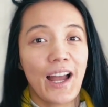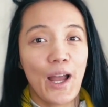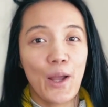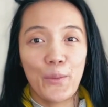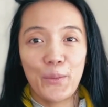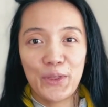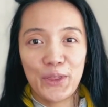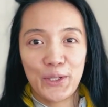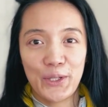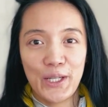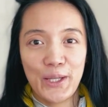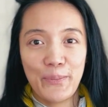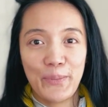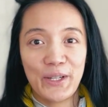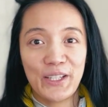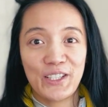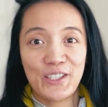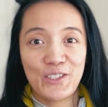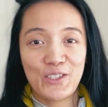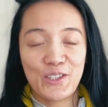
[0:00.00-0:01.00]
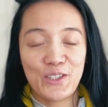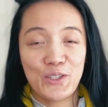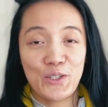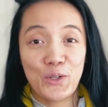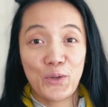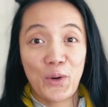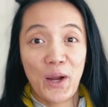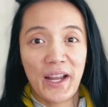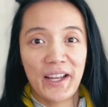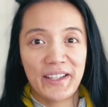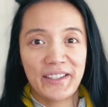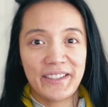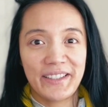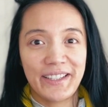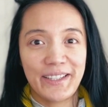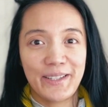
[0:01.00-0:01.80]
I-130 petition directly.